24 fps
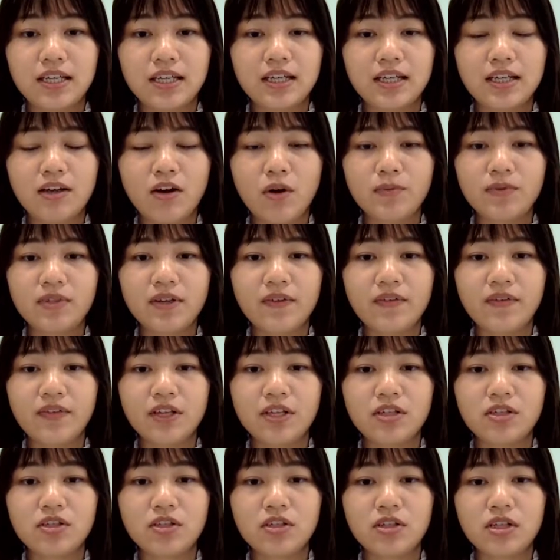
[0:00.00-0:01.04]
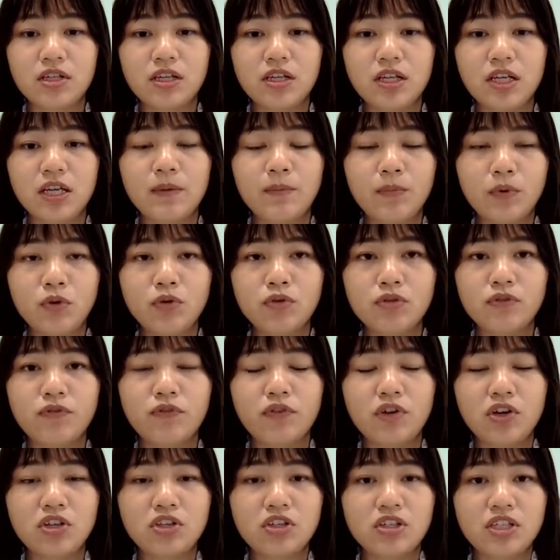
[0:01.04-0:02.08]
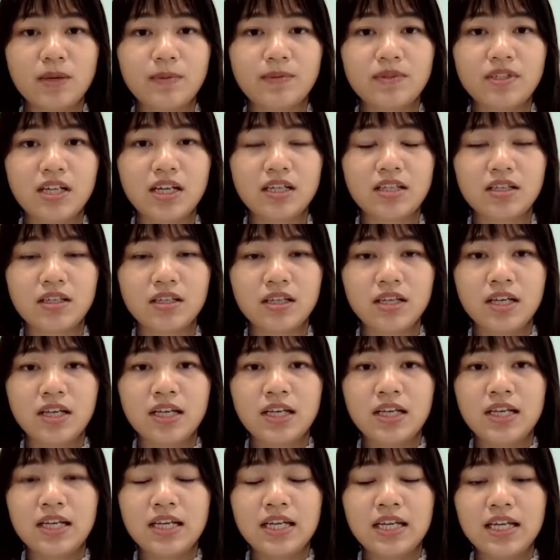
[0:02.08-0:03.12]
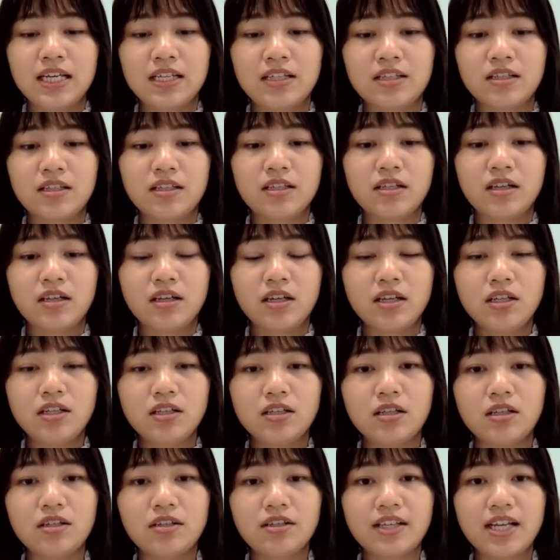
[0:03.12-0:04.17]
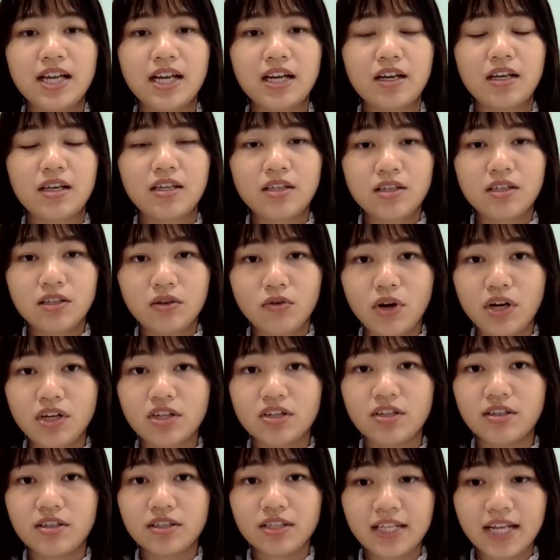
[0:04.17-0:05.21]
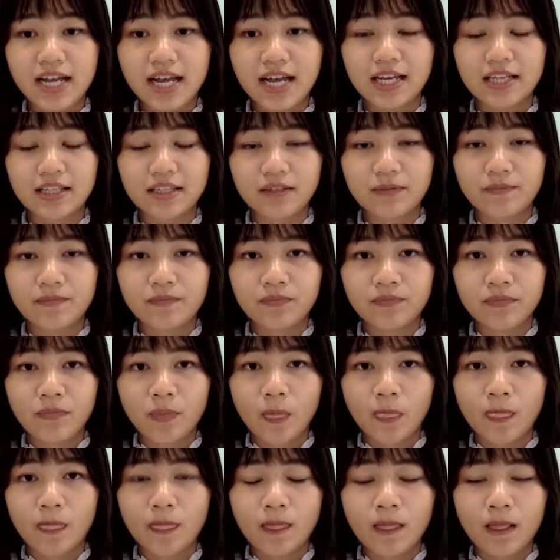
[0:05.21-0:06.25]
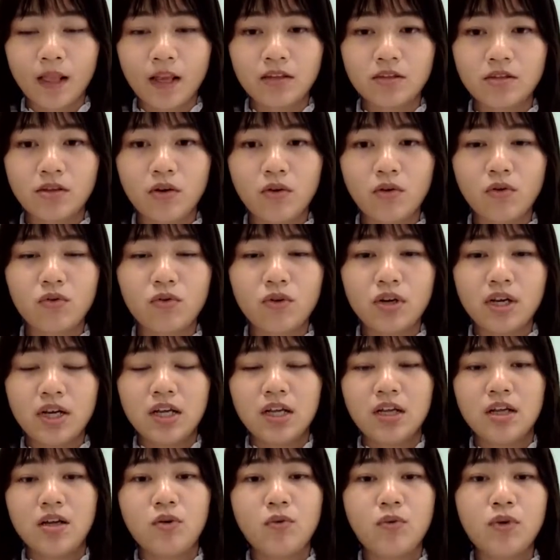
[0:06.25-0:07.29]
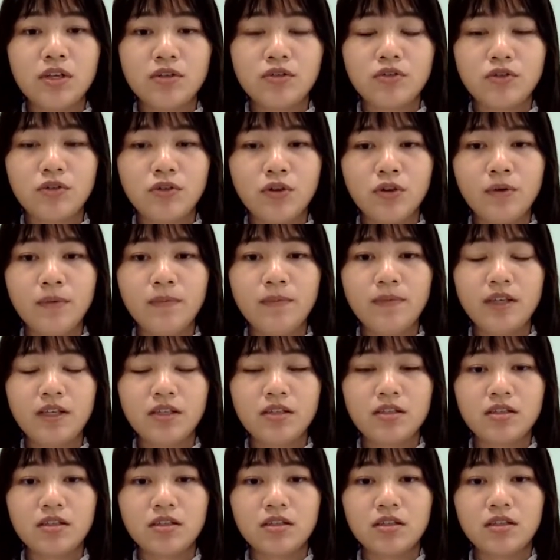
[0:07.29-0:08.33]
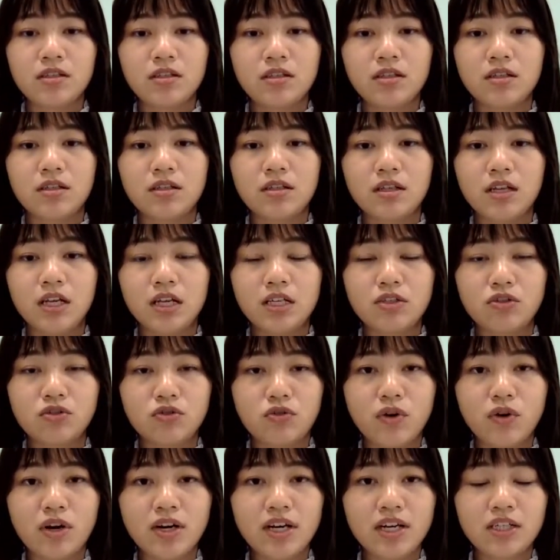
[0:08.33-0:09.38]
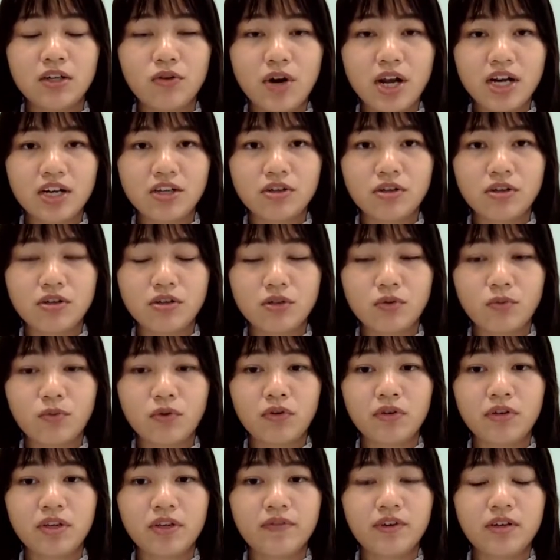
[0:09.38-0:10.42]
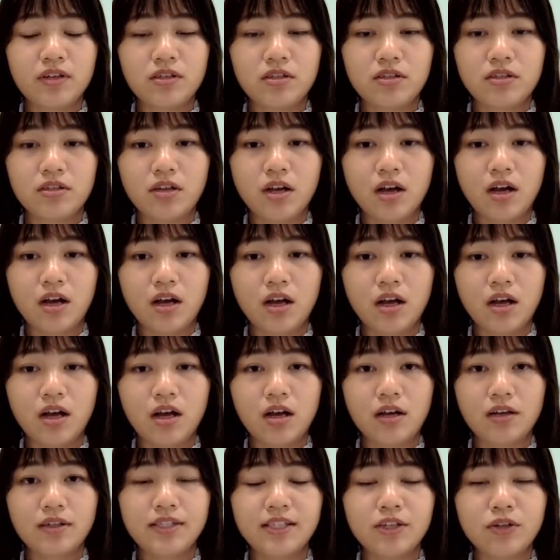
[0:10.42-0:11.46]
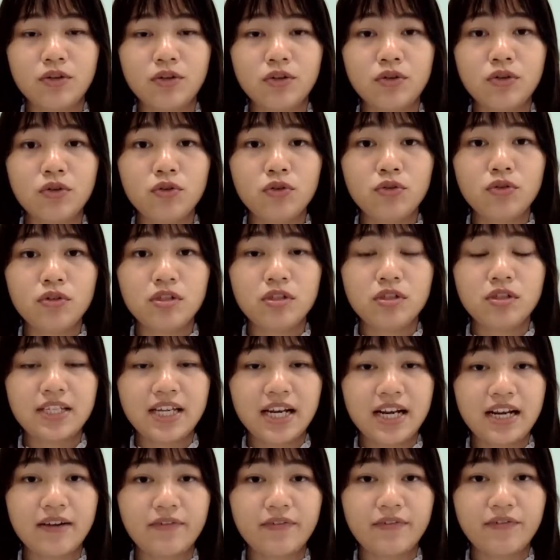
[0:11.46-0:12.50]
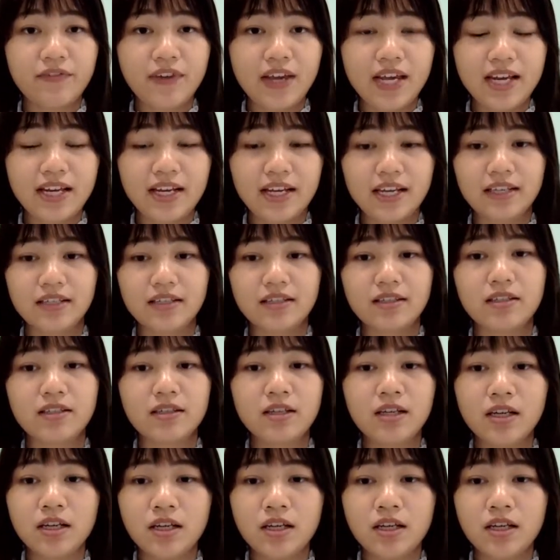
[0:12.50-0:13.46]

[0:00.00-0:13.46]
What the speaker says: obtain this inputs for each subset is the interaction set. So we assume this strong interactions will give us good data feedings.